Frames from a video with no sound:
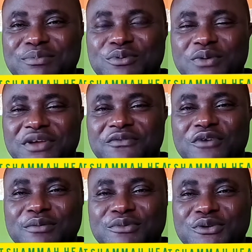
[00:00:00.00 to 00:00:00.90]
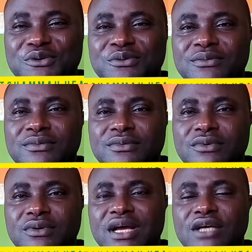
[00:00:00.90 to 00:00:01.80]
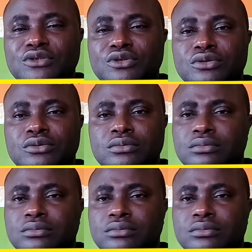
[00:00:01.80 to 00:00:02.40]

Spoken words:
we inform you so that you